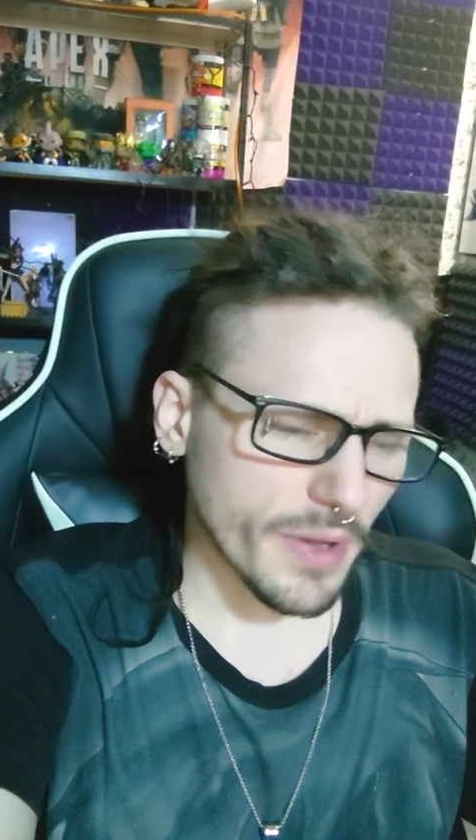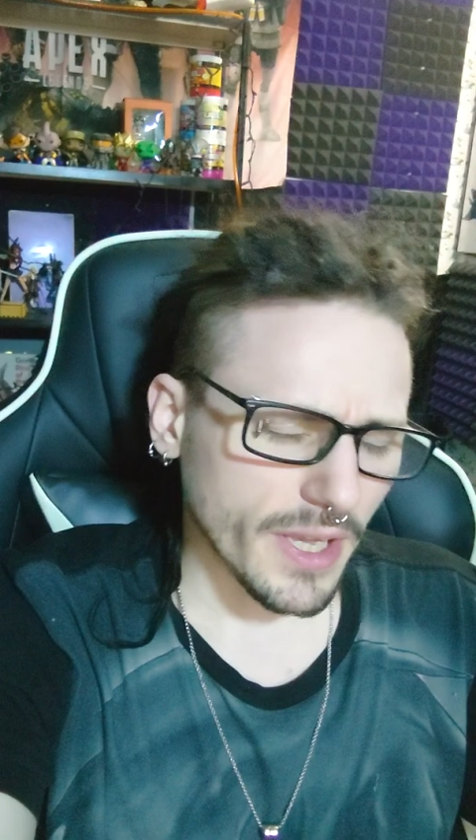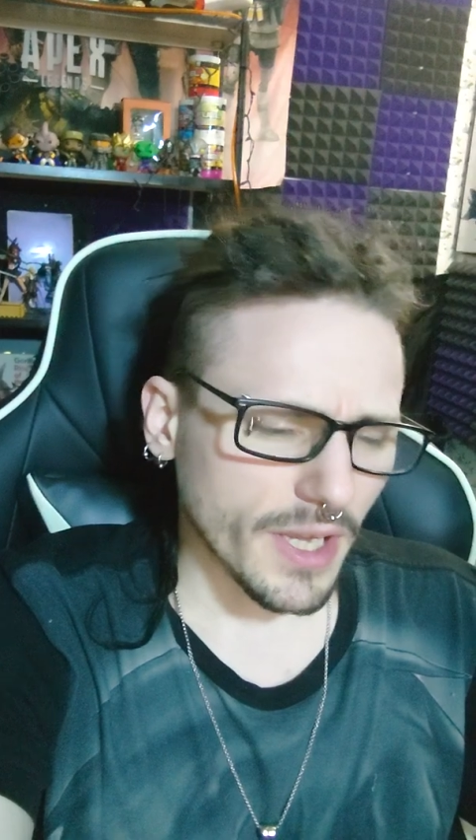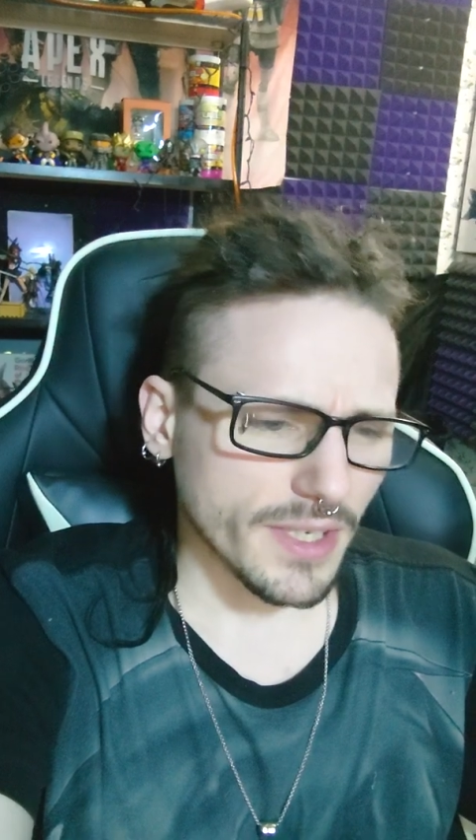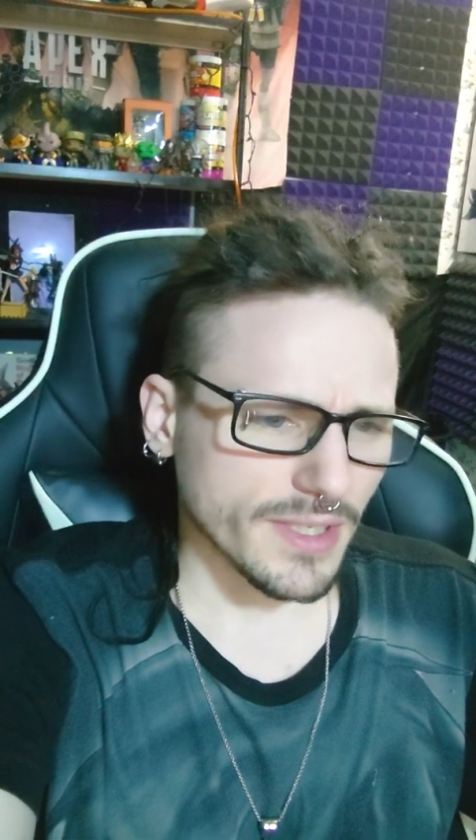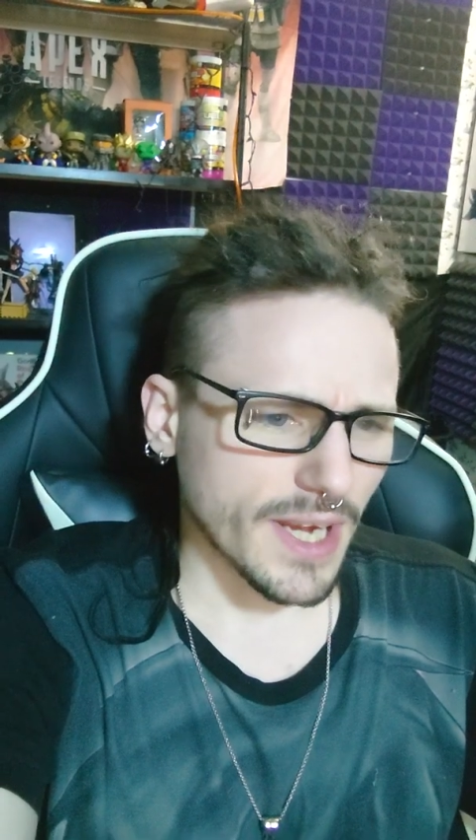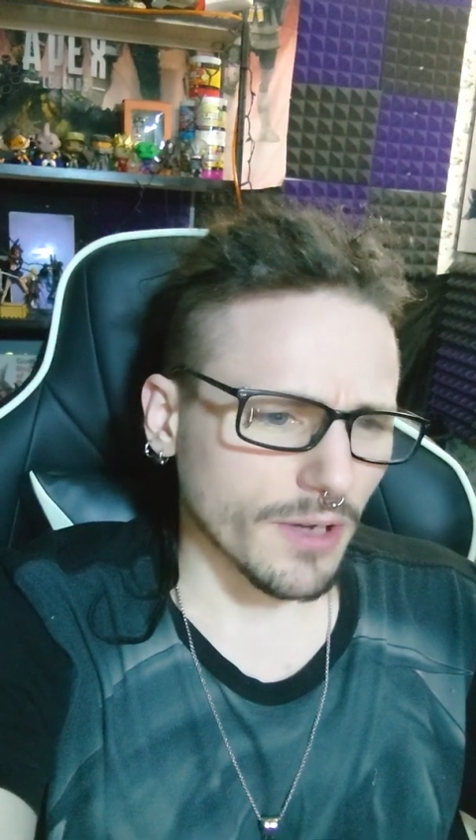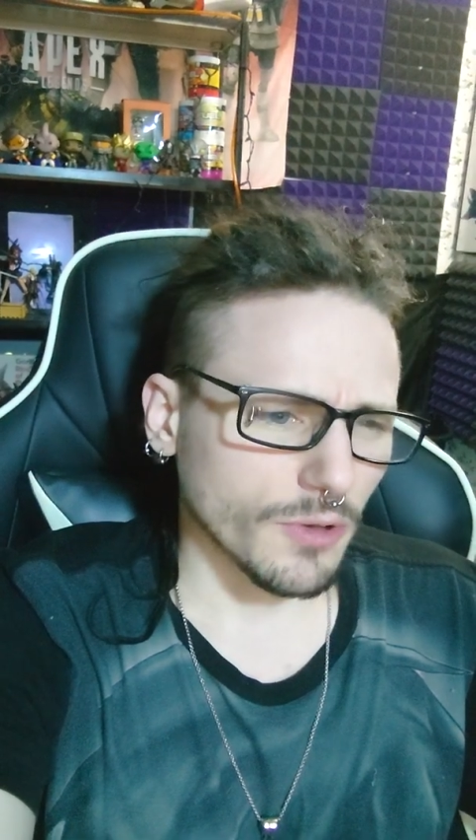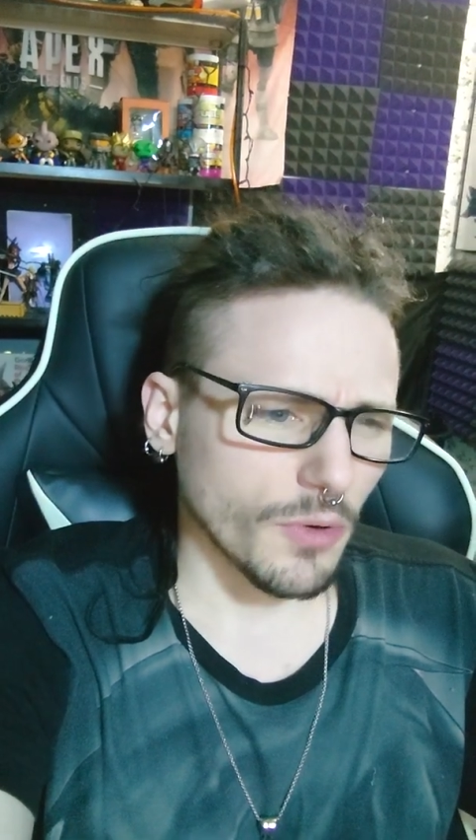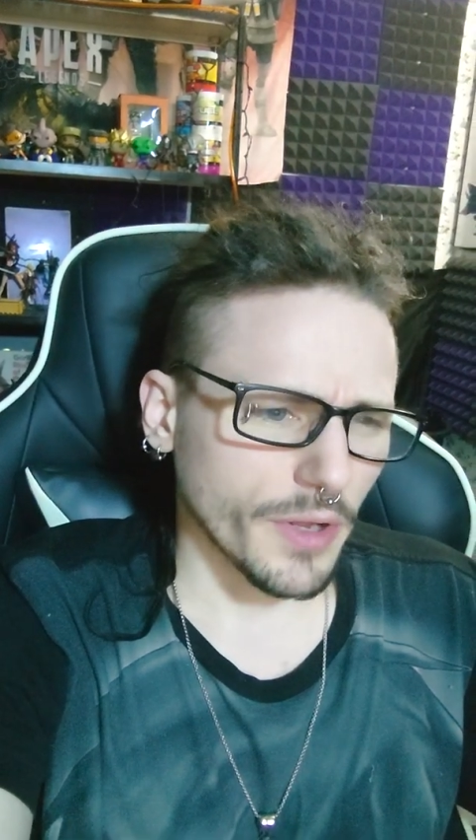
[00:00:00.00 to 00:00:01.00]
picking and
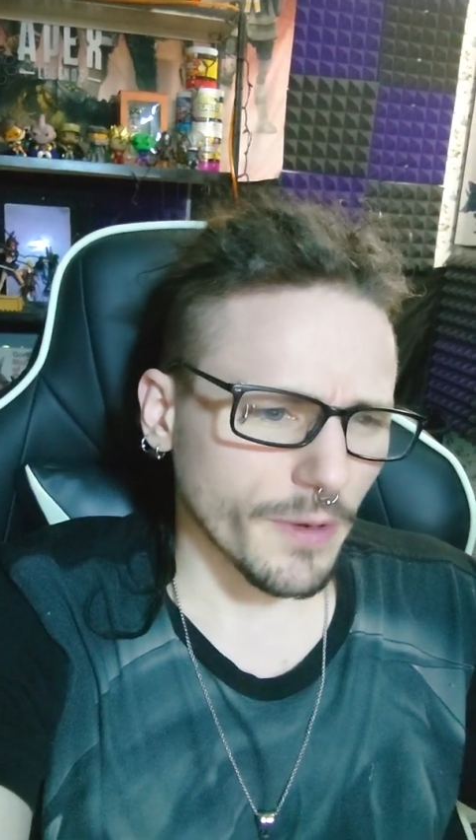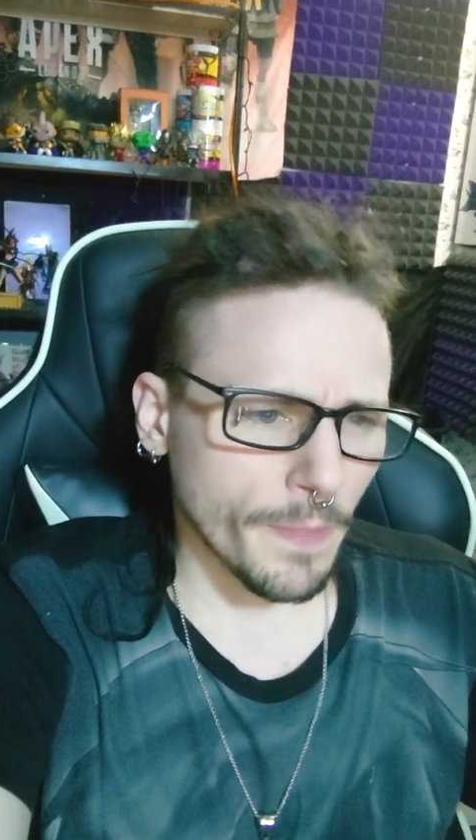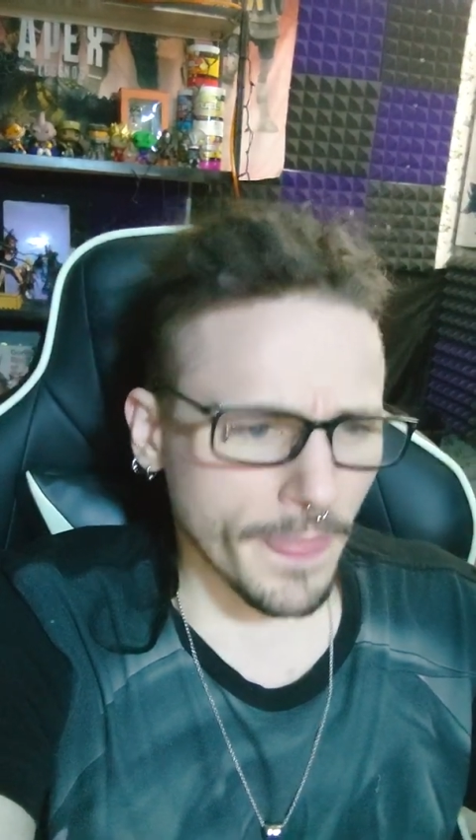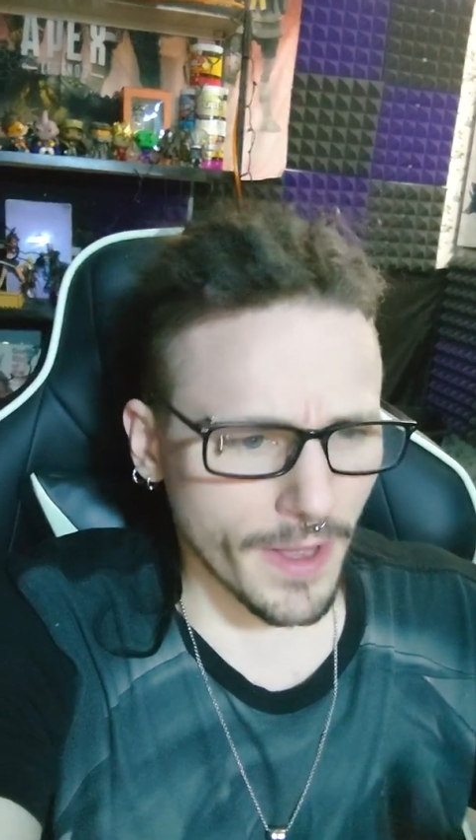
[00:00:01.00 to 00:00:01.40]
downloading